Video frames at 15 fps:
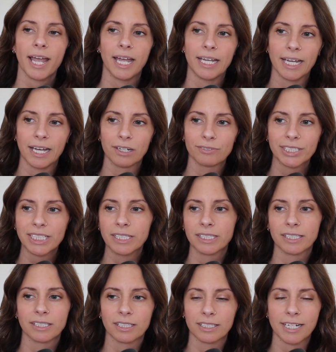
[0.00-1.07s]
and
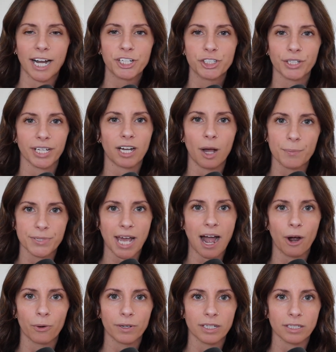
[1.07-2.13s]
really the texture that comes
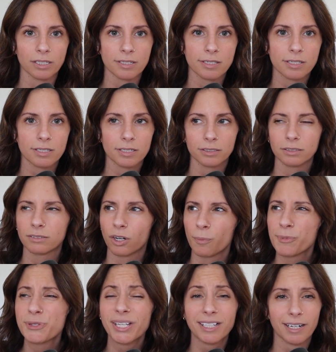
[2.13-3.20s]
out is
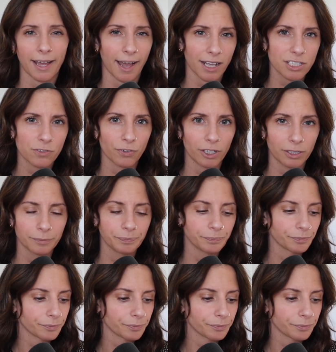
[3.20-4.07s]
almost like an asphalt.